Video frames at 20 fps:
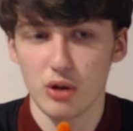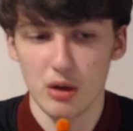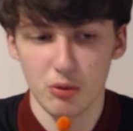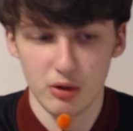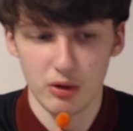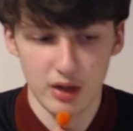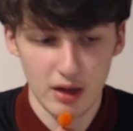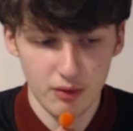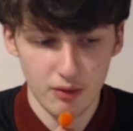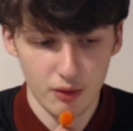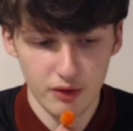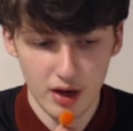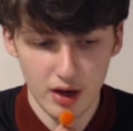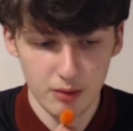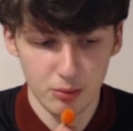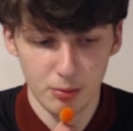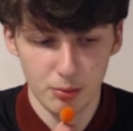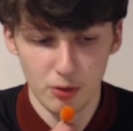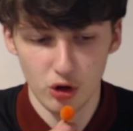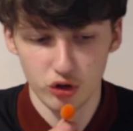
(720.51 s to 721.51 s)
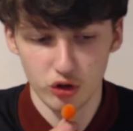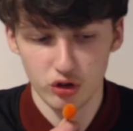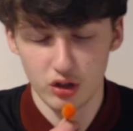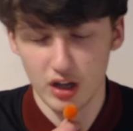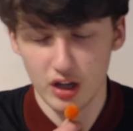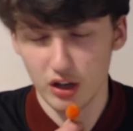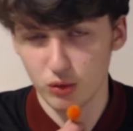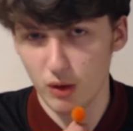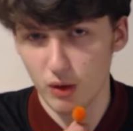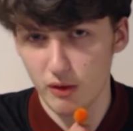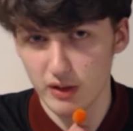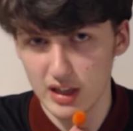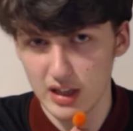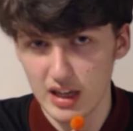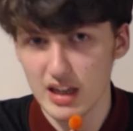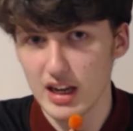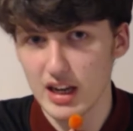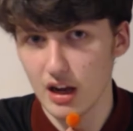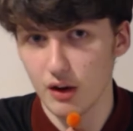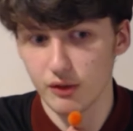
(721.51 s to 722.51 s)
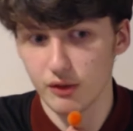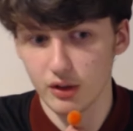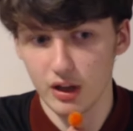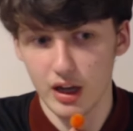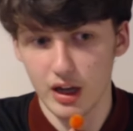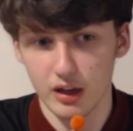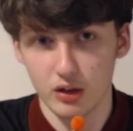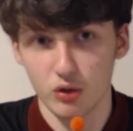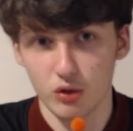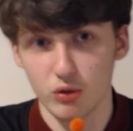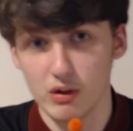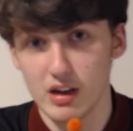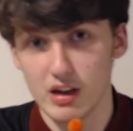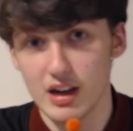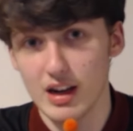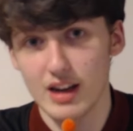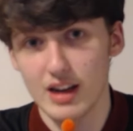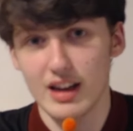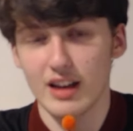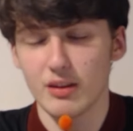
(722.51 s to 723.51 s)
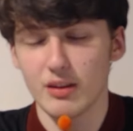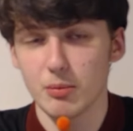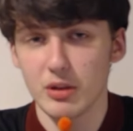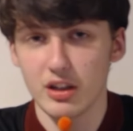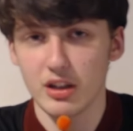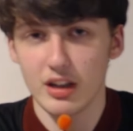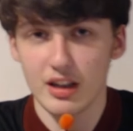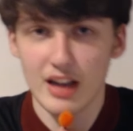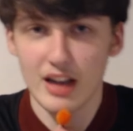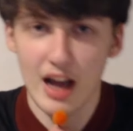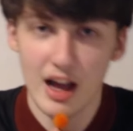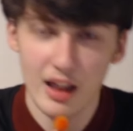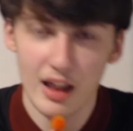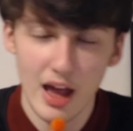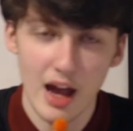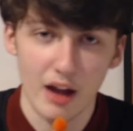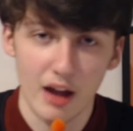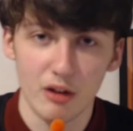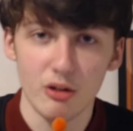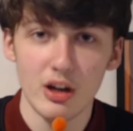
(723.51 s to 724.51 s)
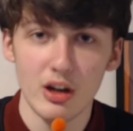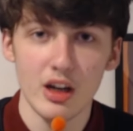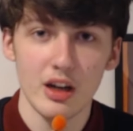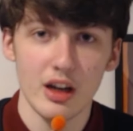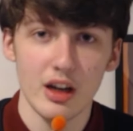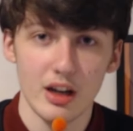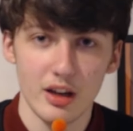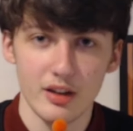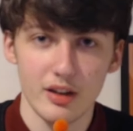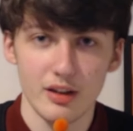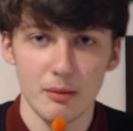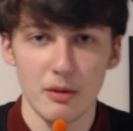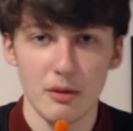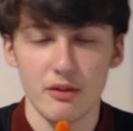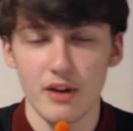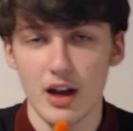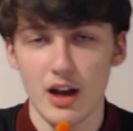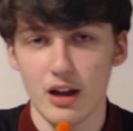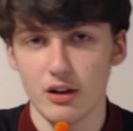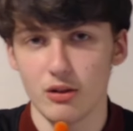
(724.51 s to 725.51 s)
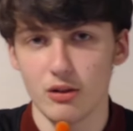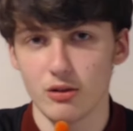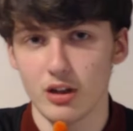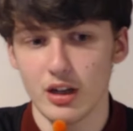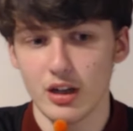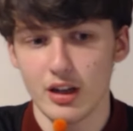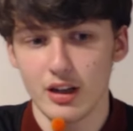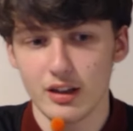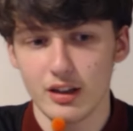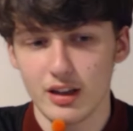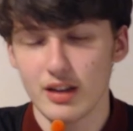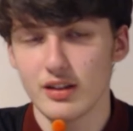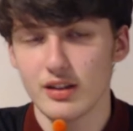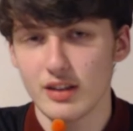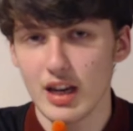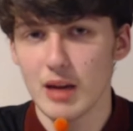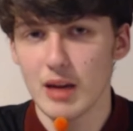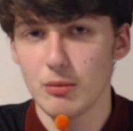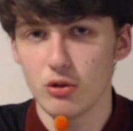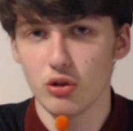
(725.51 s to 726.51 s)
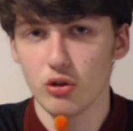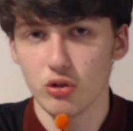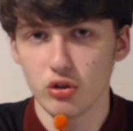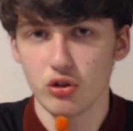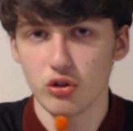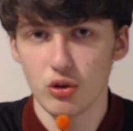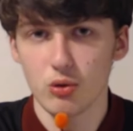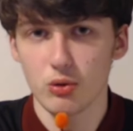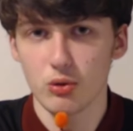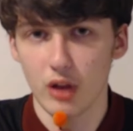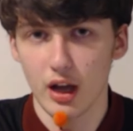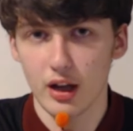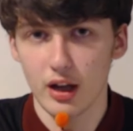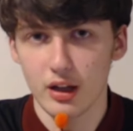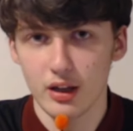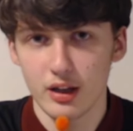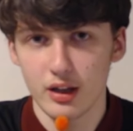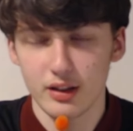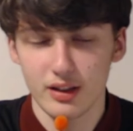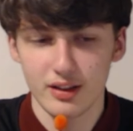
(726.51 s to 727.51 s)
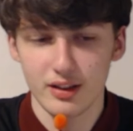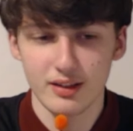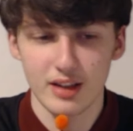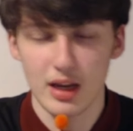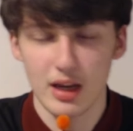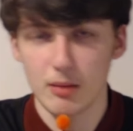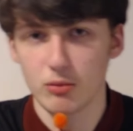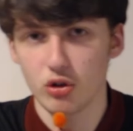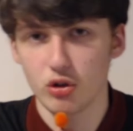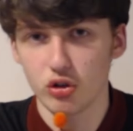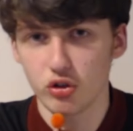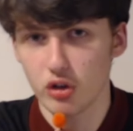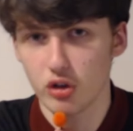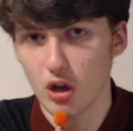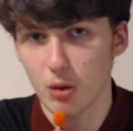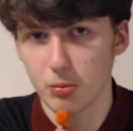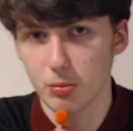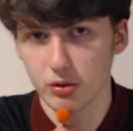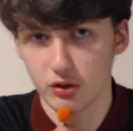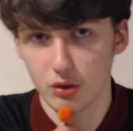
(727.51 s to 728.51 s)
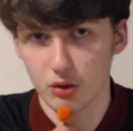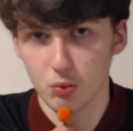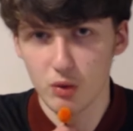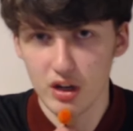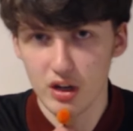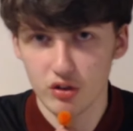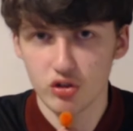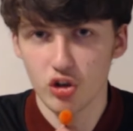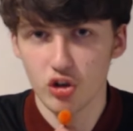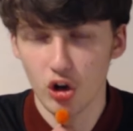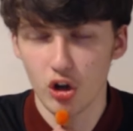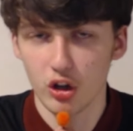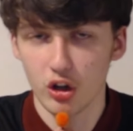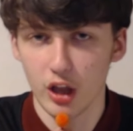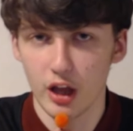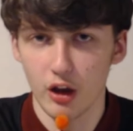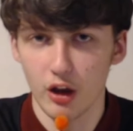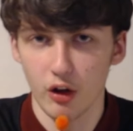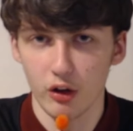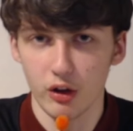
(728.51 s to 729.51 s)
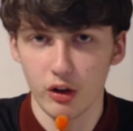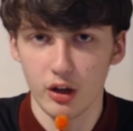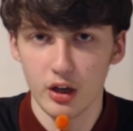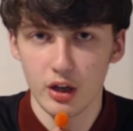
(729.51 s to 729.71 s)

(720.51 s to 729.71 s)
We were never fighting promotion. That's why we didn't get over the line, because we did it against bloody Carlisle in the semi-final. This team don't do that. This team does the opposite. We score late on.